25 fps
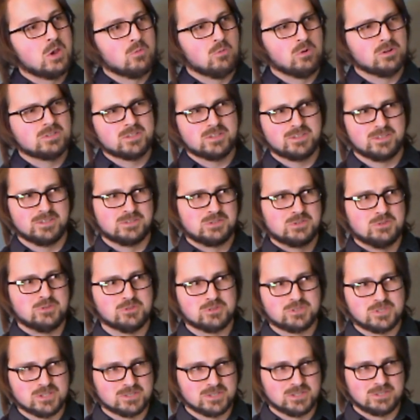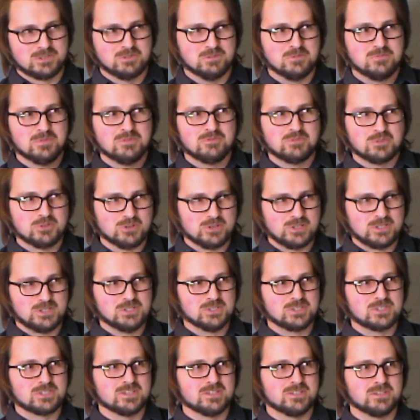What other doors does it open for
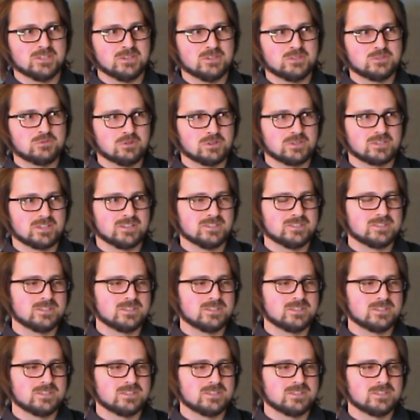religious studies? What else?